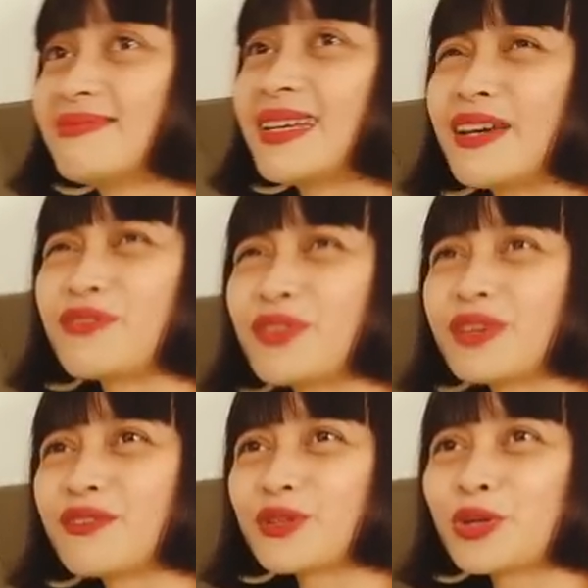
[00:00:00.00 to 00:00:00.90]
I have a
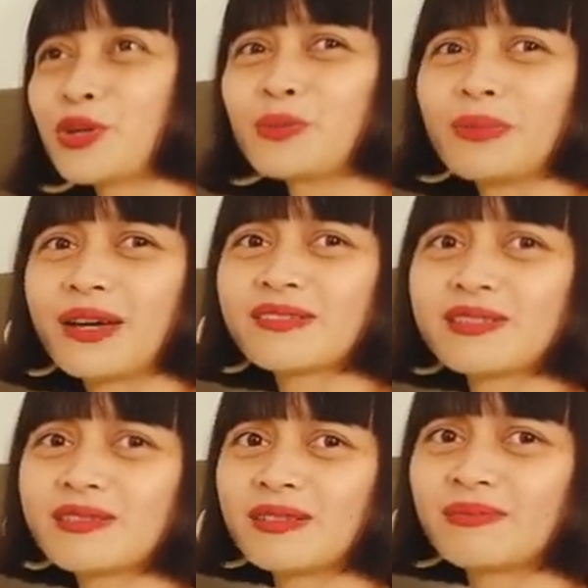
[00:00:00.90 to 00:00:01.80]
thing for tote
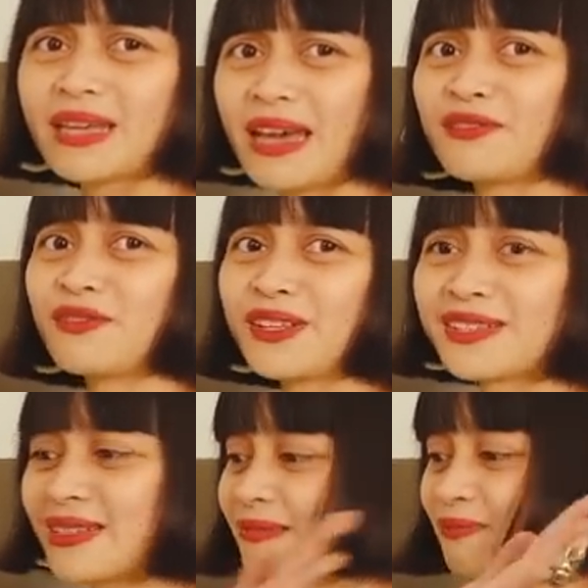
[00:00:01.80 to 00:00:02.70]
bags,
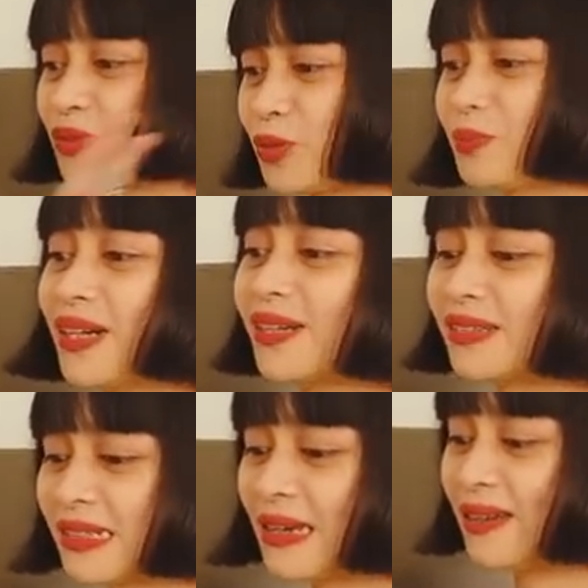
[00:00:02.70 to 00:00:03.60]
canvas tote bags.